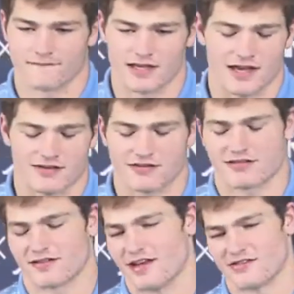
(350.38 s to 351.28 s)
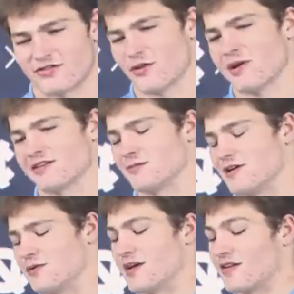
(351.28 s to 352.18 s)
Yeah, just throw back to
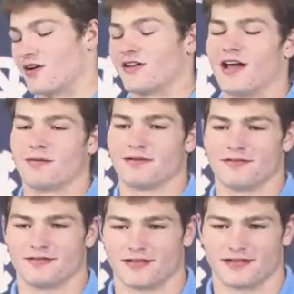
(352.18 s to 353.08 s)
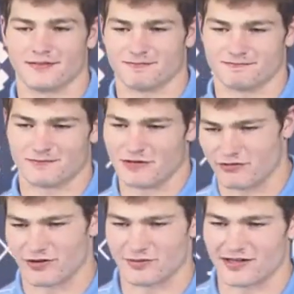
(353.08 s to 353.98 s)
me. We got the all linemen in
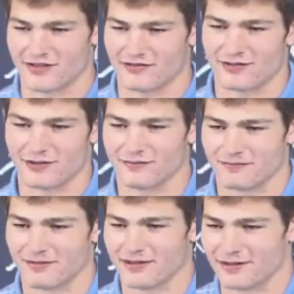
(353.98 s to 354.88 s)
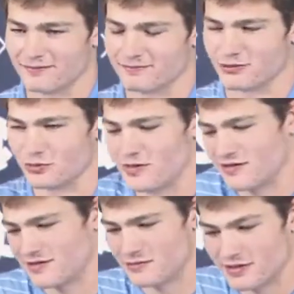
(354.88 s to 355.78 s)
front of me down the field. So
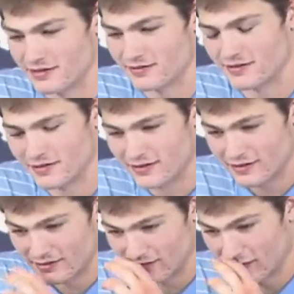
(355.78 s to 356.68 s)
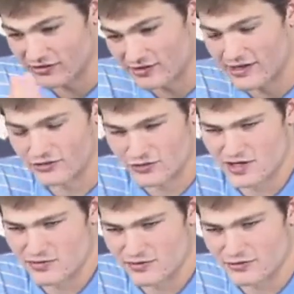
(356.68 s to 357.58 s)
basically, be actually counted as
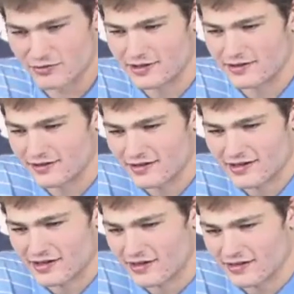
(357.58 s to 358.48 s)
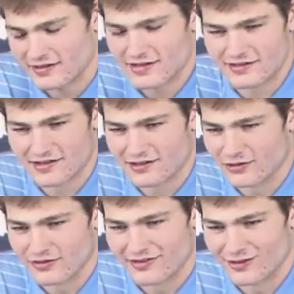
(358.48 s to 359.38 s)
reception for me. And I think they said
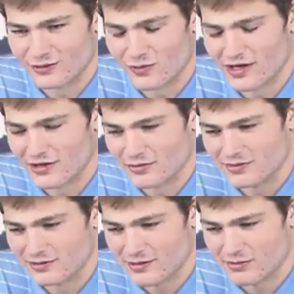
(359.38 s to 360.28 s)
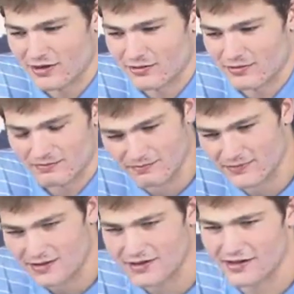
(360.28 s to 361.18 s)
it looked wide open, so I probably would
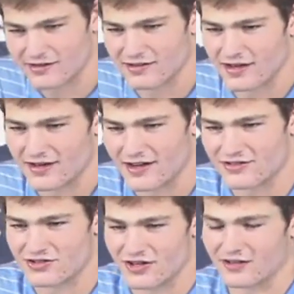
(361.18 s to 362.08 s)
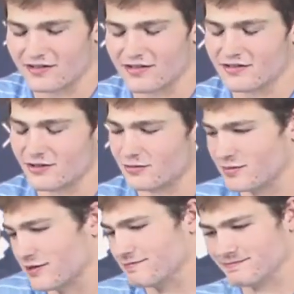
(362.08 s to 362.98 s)
have had a nice jog in the end zone. But